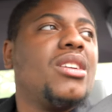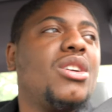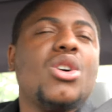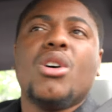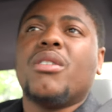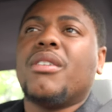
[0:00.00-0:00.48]

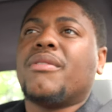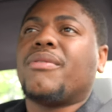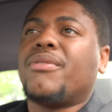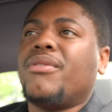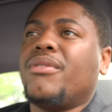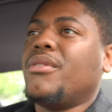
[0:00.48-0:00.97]
You know,
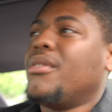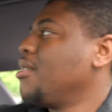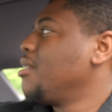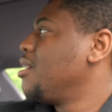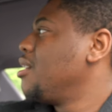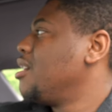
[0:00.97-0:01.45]
if
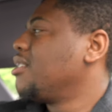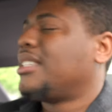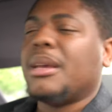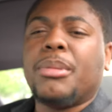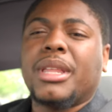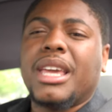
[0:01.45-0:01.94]

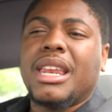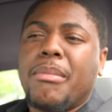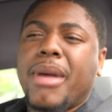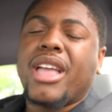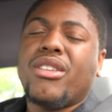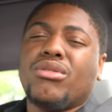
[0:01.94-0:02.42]
typically in the
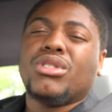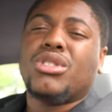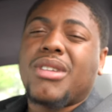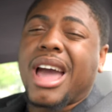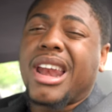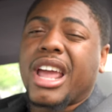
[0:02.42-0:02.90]
manuals
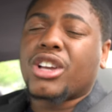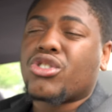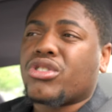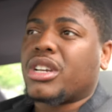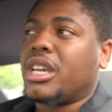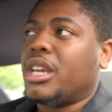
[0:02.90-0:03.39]
you got an
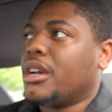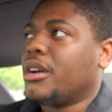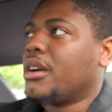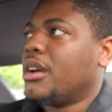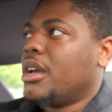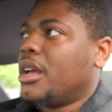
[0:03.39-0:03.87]
extra gear